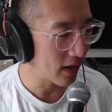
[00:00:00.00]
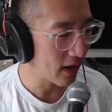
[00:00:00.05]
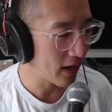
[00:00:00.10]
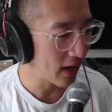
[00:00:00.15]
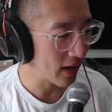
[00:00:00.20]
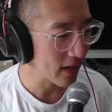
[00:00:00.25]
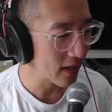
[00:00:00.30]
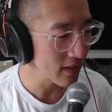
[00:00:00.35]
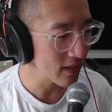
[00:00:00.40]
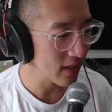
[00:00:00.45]

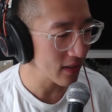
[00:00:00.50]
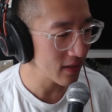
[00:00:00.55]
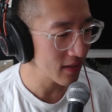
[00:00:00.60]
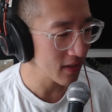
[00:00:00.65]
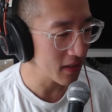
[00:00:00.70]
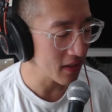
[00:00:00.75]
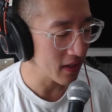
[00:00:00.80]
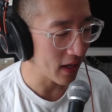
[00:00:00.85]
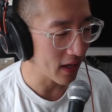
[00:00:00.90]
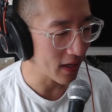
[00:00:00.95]
I guess that's
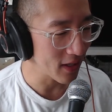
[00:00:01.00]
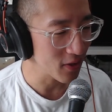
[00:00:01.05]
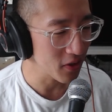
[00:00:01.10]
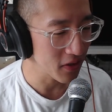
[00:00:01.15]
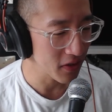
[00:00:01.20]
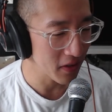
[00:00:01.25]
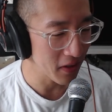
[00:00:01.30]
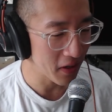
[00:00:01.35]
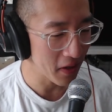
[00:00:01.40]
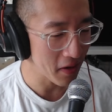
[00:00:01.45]
the
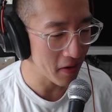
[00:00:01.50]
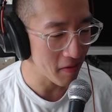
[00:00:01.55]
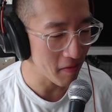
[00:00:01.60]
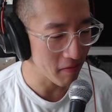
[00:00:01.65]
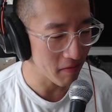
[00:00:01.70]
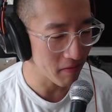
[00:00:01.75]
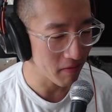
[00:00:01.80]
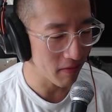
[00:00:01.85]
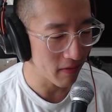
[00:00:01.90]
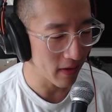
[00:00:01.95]
nature
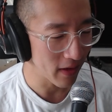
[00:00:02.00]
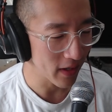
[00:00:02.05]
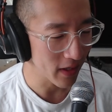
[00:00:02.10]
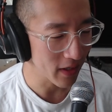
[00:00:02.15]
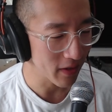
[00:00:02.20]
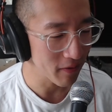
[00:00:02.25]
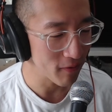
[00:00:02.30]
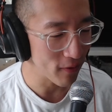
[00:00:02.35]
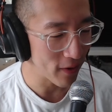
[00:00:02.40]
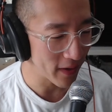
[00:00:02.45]
of like
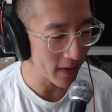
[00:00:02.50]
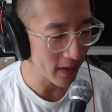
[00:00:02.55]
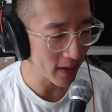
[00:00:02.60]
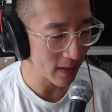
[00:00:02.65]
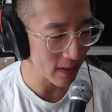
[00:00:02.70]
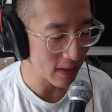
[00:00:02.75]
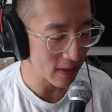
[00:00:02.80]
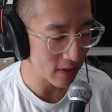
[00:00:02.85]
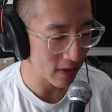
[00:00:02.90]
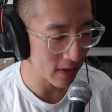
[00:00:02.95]

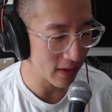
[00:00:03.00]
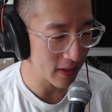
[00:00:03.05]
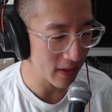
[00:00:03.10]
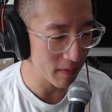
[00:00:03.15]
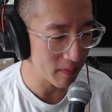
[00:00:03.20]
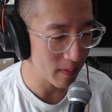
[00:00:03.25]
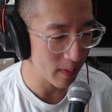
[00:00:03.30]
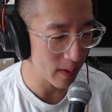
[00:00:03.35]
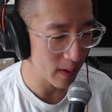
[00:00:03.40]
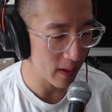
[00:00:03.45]
running a
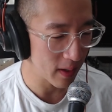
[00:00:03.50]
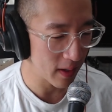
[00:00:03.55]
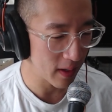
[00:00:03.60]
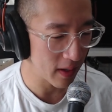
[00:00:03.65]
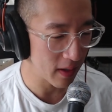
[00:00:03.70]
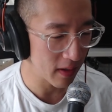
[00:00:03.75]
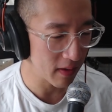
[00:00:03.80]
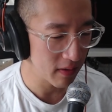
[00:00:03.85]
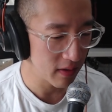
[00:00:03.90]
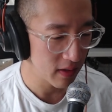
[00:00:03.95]
startup.
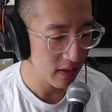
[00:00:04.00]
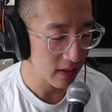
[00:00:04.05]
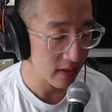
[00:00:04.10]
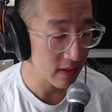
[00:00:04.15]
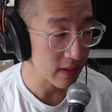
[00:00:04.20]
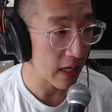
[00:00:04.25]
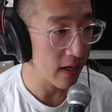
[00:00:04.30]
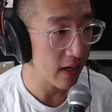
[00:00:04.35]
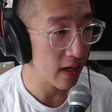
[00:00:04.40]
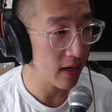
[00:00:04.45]

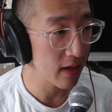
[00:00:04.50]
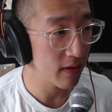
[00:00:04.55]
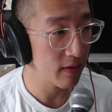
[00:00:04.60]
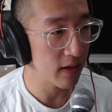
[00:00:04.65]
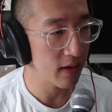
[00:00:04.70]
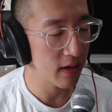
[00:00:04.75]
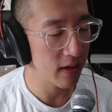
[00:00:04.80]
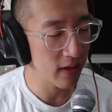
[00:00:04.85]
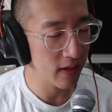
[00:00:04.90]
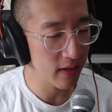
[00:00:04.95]
Because I
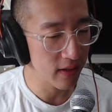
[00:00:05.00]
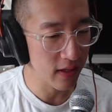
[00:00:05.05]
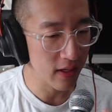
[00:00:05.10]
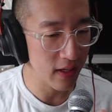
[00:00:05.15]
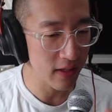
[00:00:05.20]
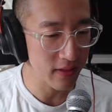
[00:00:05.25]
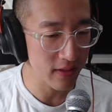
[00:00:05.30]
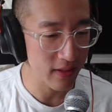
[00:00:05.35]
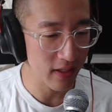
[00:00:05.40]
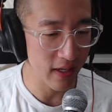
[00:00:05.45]

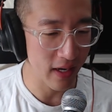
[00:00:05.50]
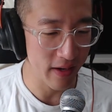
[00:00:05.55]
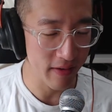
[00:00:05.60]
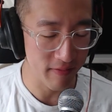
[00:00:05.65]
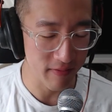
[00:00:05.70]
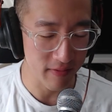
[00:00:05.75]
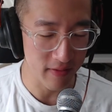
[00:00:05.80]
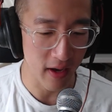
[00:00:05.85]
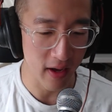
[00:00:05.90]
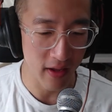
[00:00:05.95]
like I said,
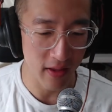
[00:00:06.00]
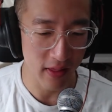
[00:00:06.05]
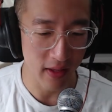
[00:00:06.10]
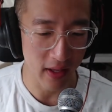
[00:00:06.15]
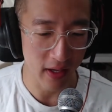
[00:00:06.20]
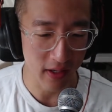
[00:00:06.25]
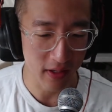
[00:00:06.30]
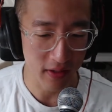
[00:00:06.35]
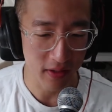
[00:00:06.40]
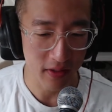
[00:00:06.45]
I've not
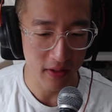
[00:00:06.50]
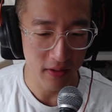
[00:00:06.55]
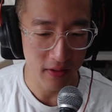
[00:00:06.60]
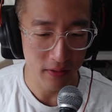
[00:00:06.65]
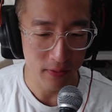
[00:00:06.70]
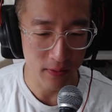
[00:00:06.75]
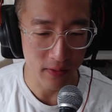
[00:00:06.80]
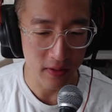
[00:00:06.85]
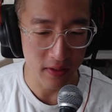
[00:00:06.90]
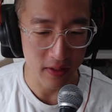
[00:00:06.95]
like
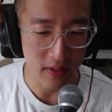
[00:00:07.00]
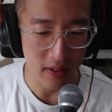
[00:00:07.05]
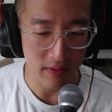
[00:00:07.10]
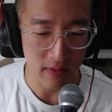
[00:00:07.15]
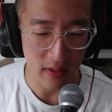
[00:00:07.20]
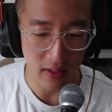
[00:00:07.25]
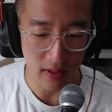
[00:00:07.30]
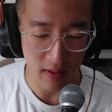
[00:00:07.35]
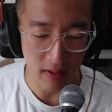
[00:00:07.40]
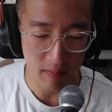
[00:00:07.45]

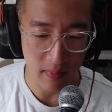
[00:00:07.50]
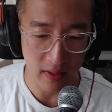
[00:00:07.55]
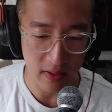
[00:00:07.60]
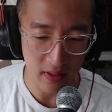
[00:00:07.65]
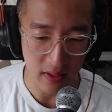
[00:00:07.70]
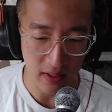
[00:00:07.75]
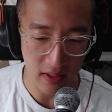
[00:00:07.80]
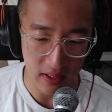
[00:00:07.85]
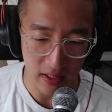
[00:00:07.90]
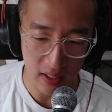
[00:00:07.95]
received any
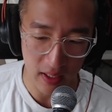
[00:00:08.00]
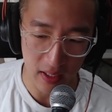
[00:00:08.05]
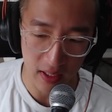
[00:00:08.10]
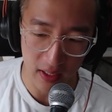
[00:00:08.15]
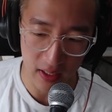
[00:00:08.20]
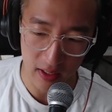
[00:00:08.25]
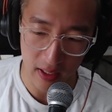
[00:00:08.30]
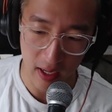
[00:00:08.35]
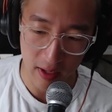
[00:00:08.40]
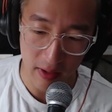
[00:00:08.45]
money.
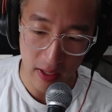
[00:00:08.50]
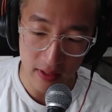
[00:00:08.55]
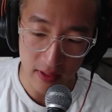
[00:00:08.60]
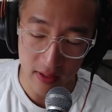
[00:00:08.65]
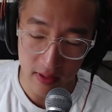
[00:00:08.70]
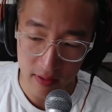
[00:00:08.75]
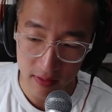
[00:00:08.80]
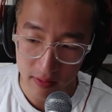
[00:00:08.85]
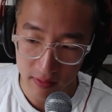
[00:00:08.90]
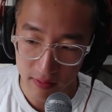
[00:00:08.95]
I
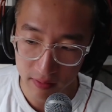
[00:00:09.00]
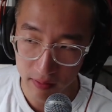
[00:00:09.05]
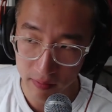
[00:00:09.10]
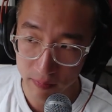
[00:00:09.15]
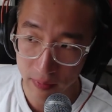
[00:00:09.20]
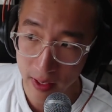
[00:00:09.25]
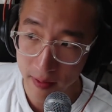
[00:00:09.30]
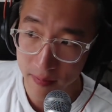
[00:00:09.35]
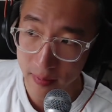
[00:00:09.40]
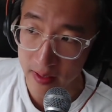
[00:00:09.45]

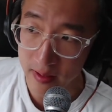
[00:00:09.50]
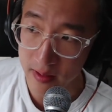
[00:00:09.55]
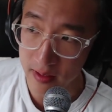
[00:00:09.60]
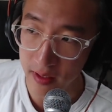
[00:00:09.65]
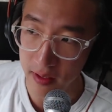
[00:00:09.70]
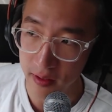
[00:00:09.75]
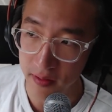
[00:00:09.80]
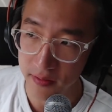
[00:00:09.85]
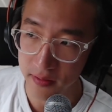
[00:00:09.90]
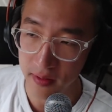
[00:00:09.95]
didn't pay
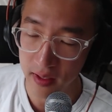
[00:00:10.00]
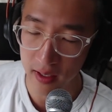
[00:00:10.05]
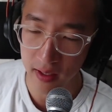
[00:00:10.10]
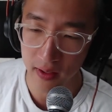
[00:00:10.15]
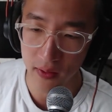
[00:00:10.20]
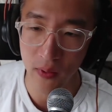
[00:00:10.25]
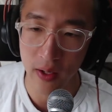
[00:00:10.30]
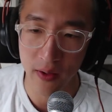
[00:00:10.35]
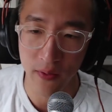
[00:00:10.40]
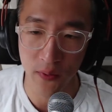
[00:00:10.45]
myself
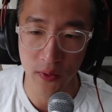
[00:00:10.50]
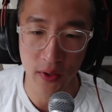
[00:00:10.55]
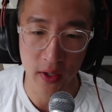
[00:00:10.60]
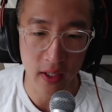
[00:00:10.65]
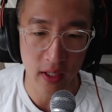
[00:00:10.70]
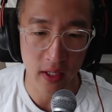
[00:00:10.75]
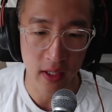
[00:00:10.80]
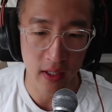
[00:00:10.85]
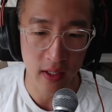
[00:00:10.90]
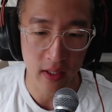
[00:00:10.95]
while
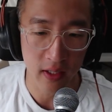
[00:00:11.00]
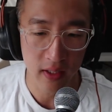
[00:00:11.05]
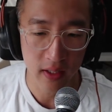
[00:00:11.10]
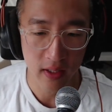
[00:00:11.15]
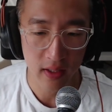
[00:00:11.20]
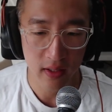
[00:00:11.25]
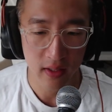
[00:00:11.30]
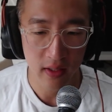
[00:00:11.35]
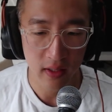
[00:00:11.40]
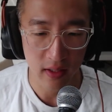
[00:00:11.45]
working
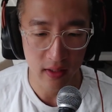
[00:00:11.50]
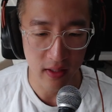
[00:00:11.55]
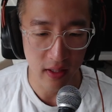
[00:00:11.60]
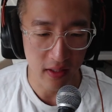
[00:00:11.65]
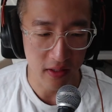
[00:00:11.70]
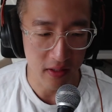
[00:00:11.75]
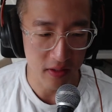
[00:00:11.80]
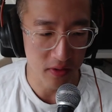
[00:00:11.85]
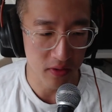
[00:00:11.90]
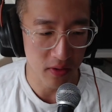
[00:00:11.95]
in
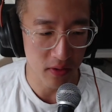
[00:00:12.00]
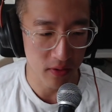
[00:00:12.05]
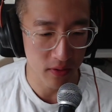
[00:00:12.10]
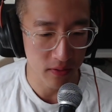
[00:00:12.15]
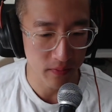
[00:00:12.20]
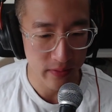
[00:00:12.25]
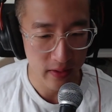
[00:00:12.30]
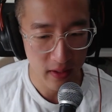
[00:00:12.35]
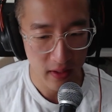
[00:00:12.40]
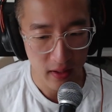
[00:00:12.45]
Nekuso,
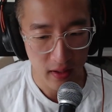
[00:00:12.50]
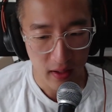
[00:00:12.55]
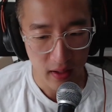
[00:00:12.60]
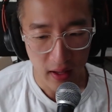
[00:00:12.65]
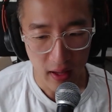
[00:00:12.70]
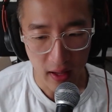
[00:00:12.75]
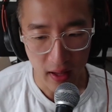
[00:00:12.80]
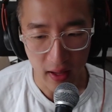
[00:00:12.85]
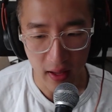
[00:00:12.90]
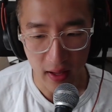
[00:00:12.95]

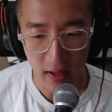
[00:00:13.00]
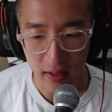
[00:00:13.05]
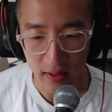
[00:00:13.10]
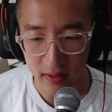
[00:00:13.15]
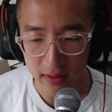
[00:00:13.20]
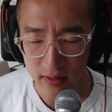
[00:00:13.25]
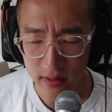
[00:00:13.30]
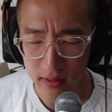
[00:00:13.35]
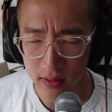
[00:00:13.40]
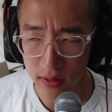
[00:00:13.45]

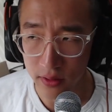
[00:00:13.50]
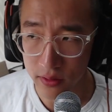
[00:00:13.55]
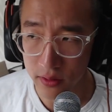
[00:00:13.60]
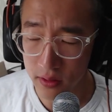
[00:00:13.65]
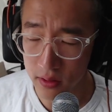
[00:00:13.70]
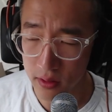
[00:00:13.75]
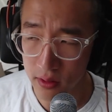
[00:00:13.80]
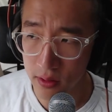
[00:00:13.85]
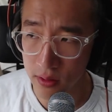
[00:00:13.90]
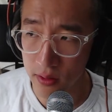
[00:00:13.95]
and
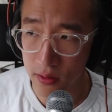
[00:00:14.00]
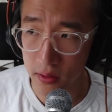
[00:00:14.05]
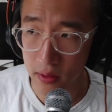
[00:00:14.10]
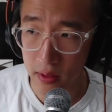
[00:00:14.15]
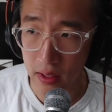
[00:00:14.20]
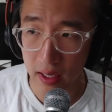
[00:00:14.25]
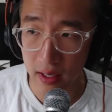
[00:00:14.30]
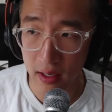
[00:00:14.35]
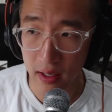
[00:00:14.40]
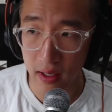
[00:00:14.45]
also